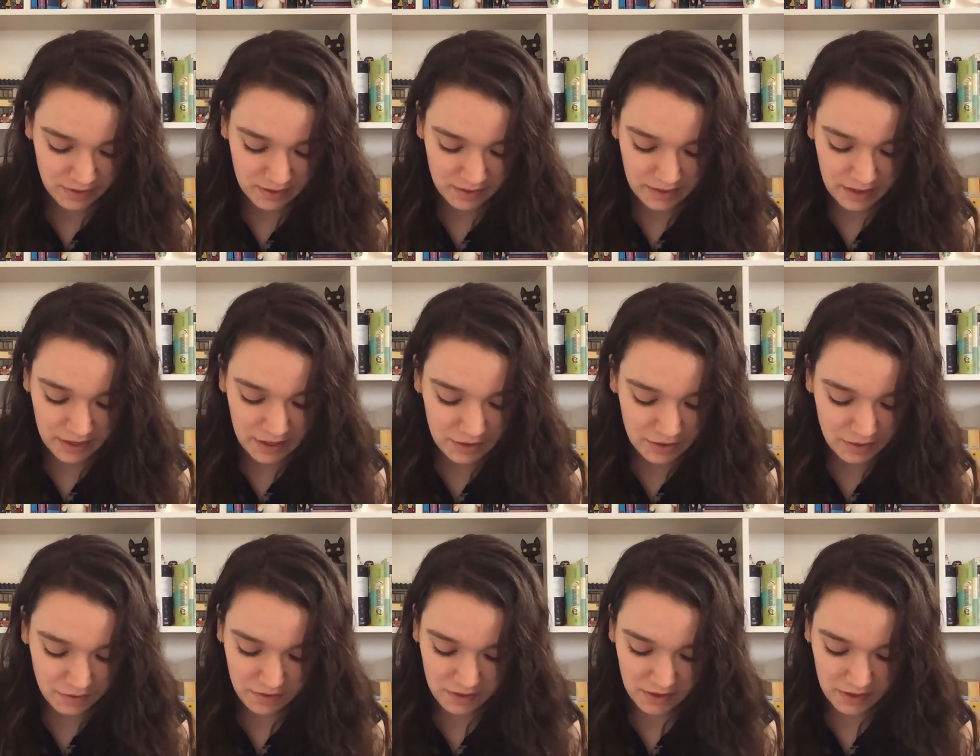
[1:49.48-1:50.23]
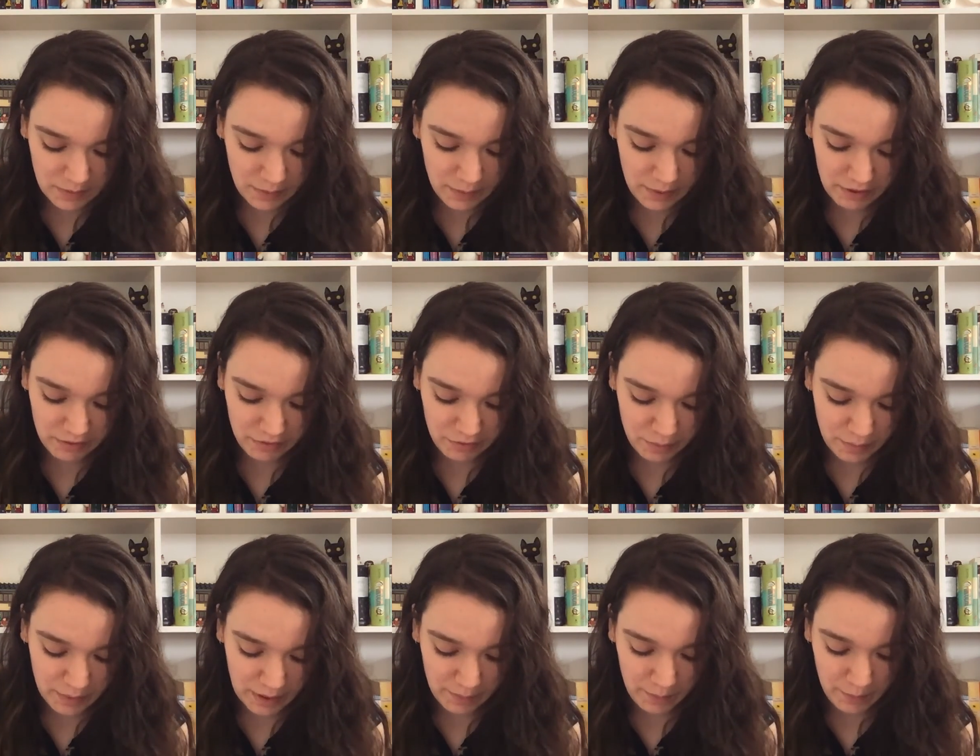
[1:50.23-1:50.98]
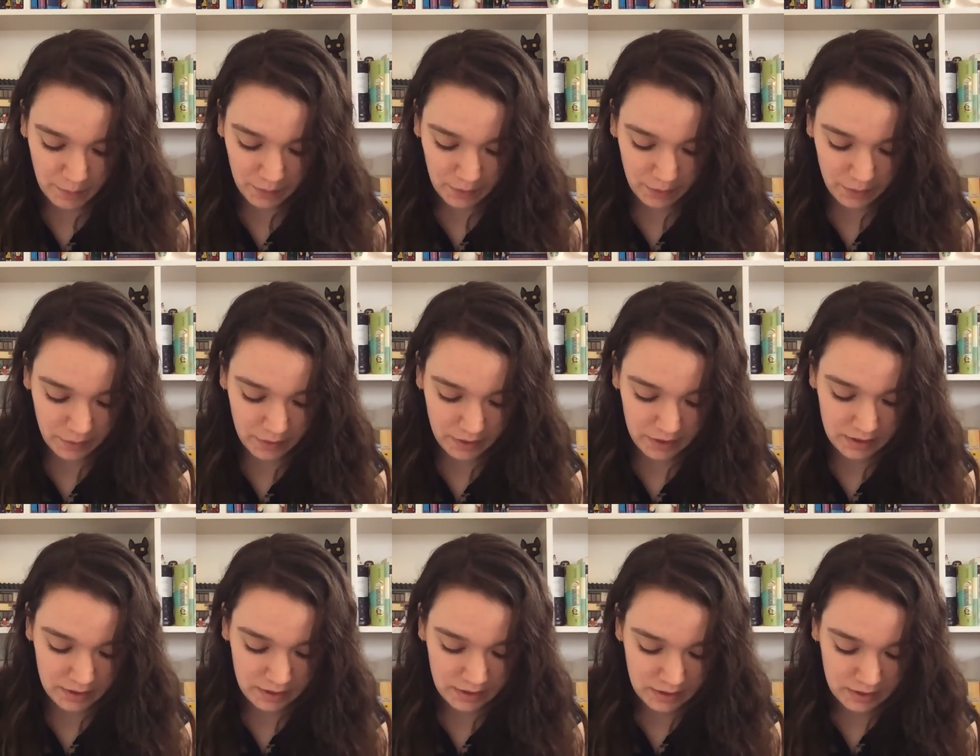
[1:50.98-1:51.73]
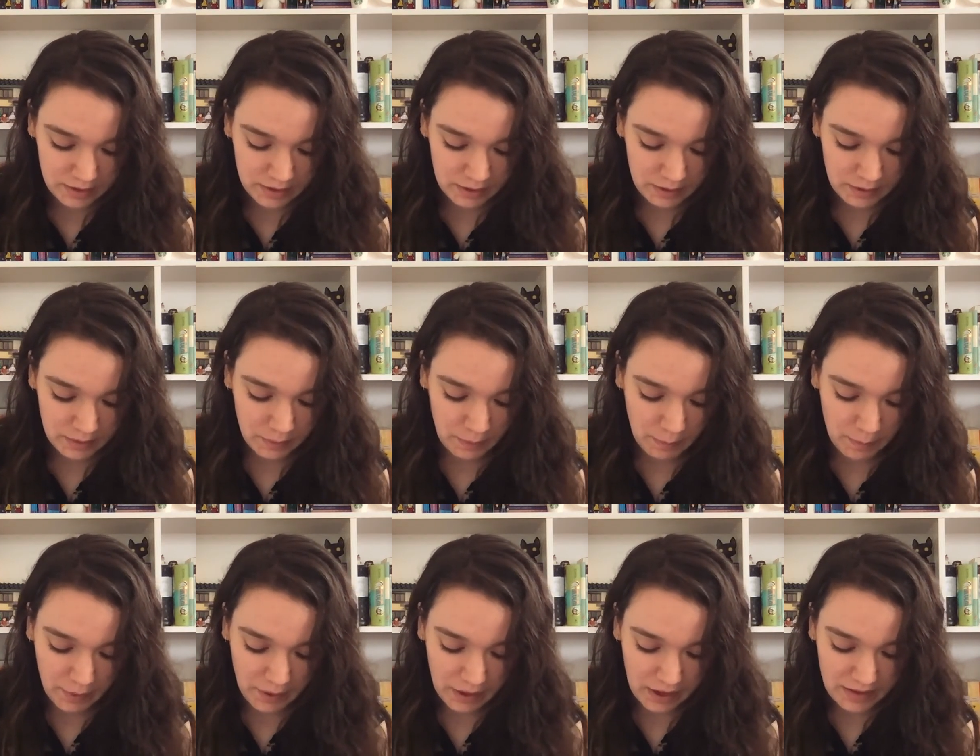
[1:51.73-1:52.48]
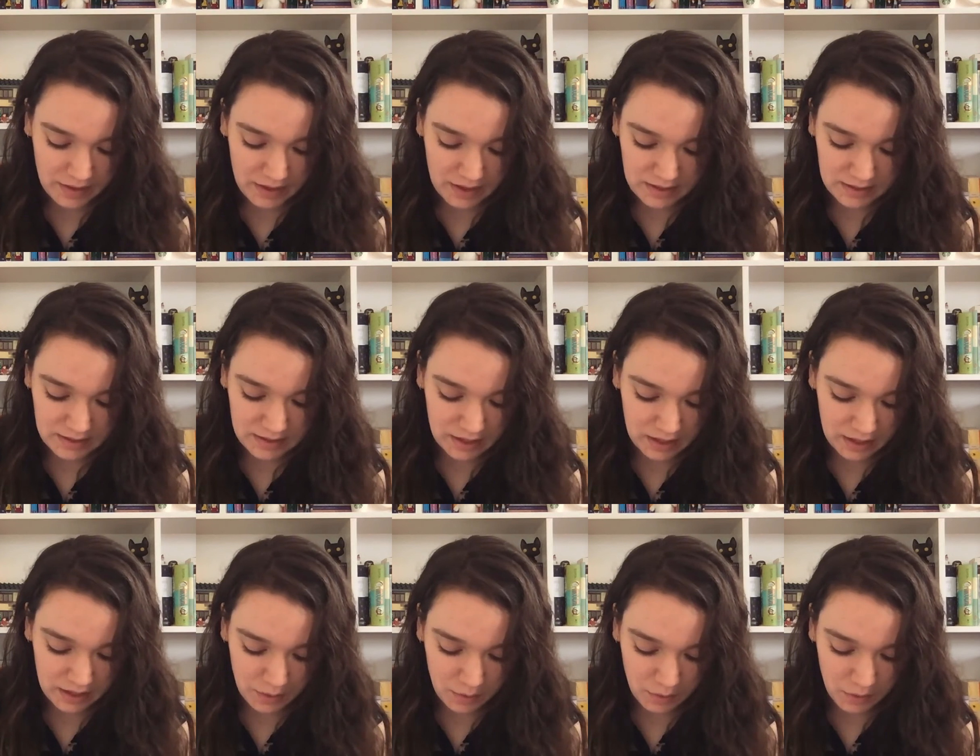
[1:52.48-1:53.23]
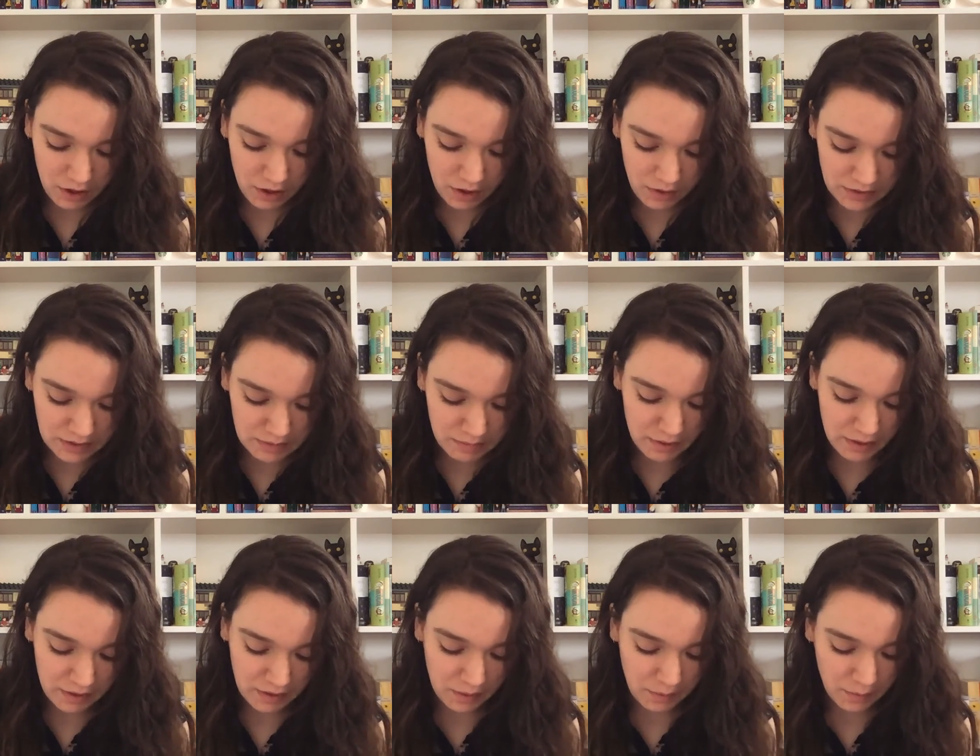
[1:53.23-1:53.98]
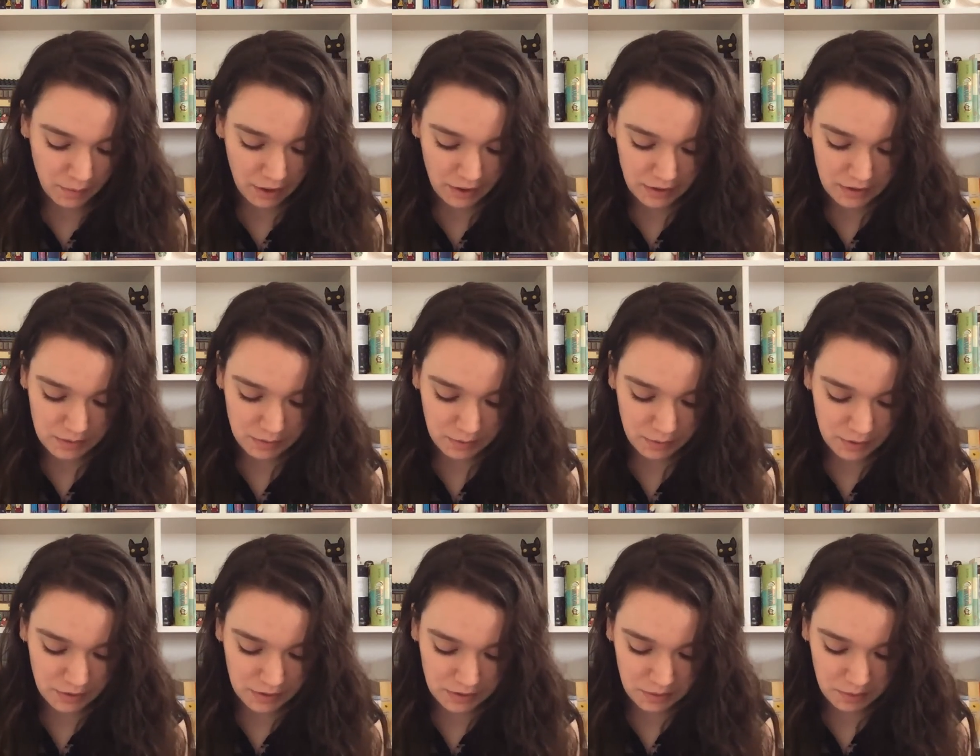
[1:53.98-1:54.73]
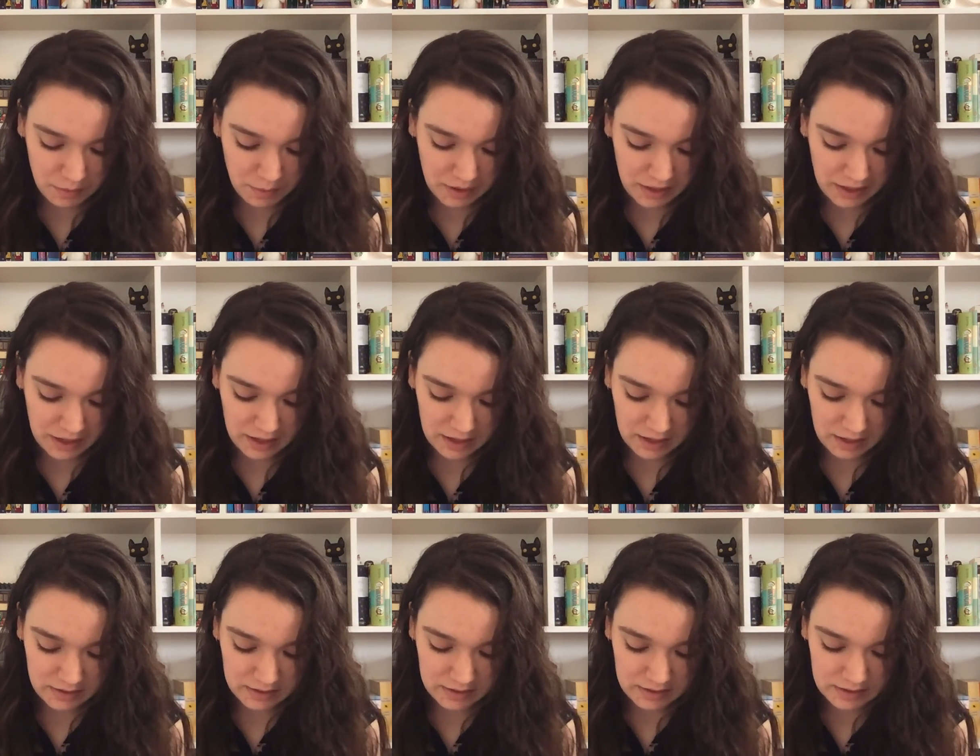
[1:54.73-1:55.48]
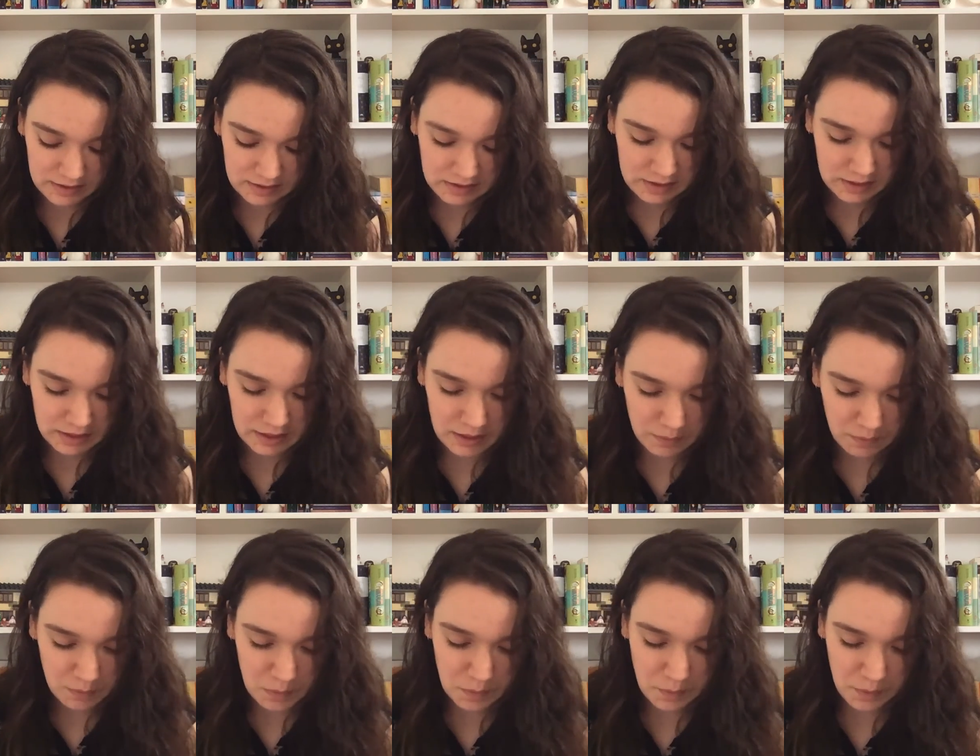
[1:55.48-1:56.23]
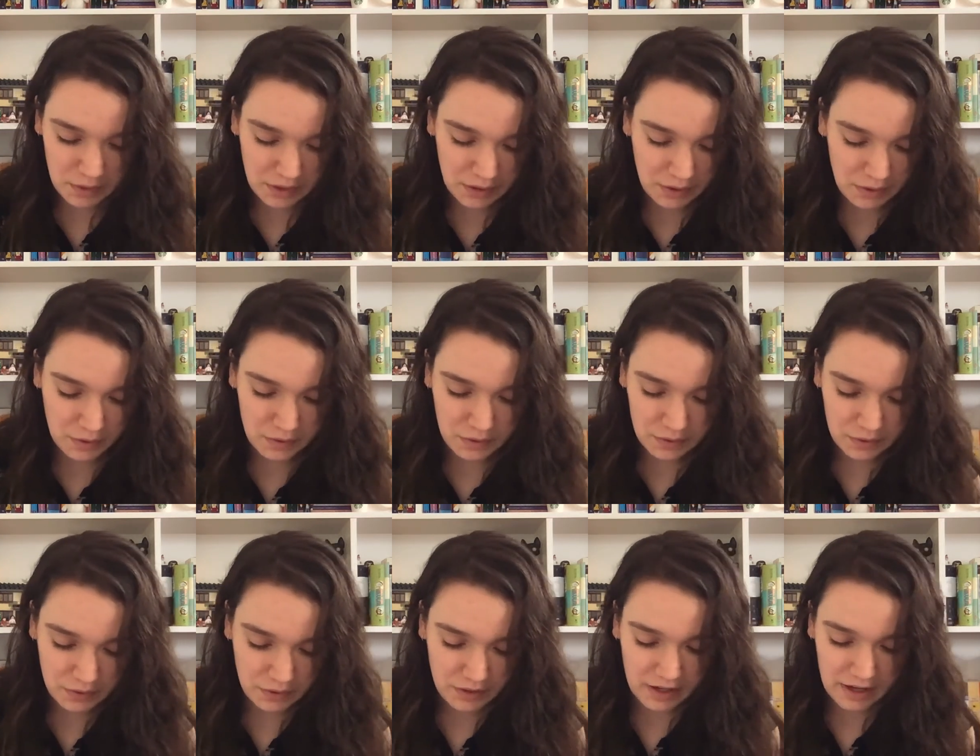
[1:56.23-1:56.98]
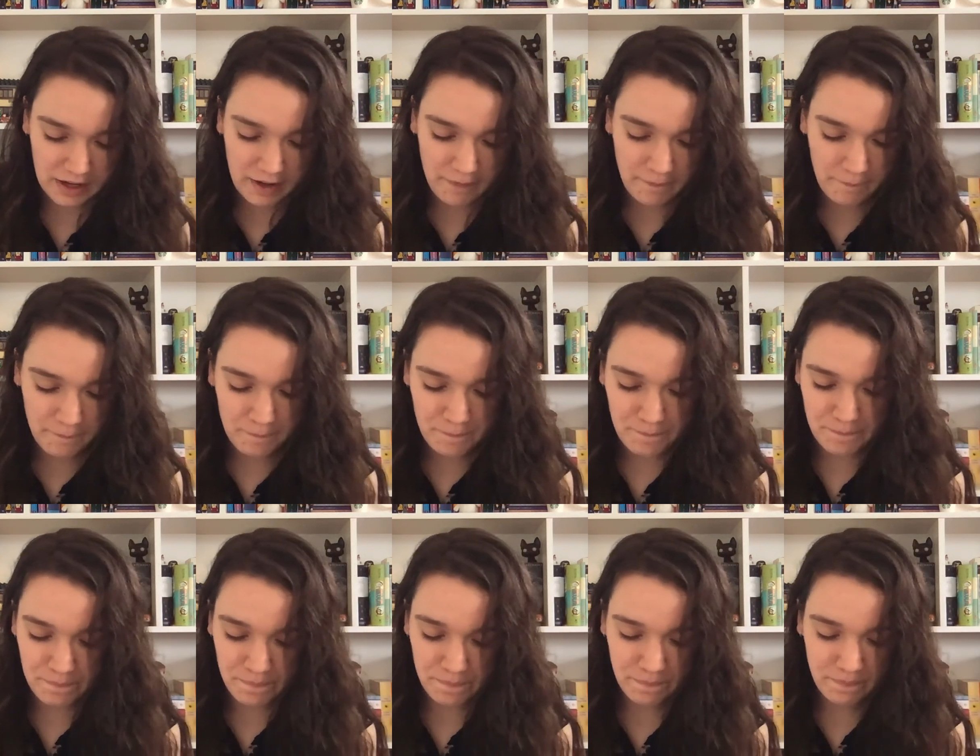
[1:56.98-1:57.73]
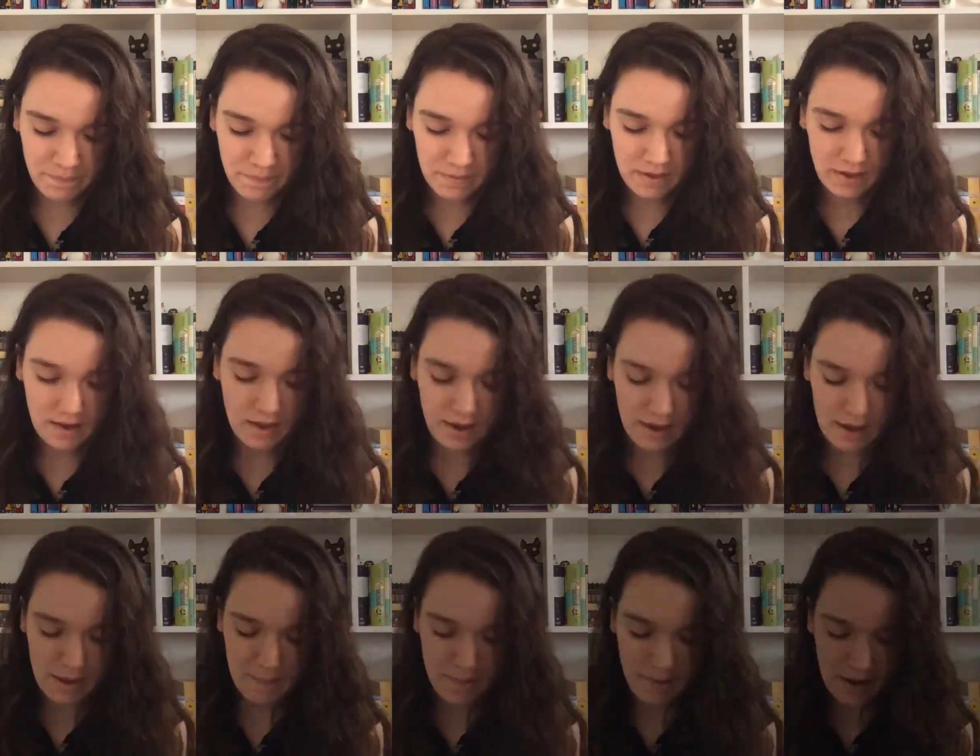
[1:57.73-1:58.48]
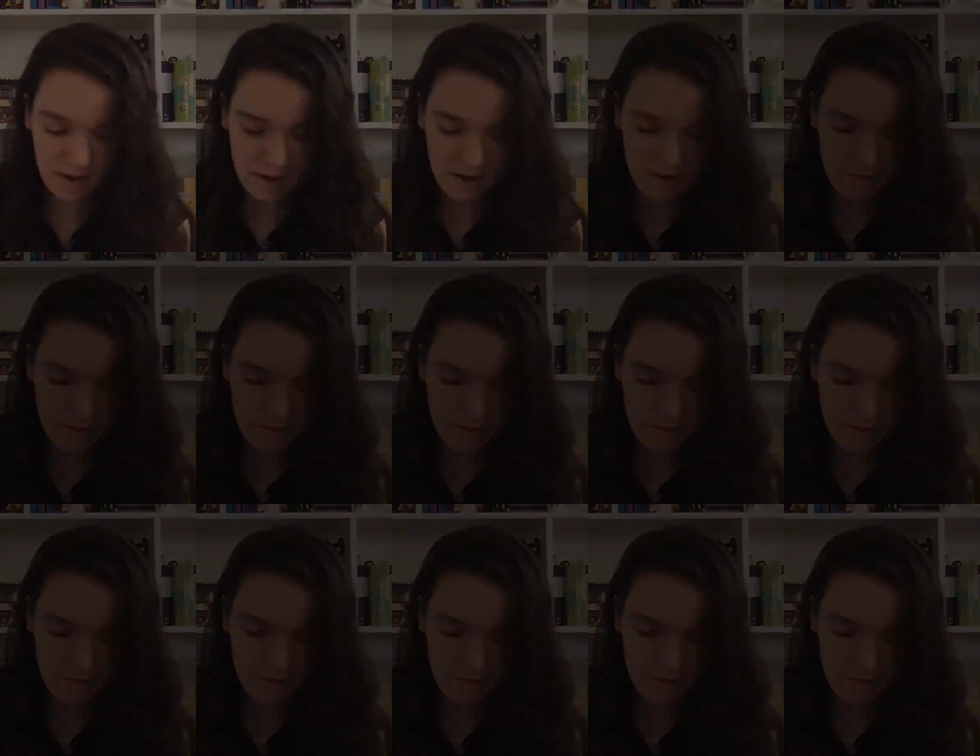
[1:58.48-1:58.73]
Thank you for these wonderful people, Lord. We pray their study would ultimately work towards your plan and would bring you glory. Amen.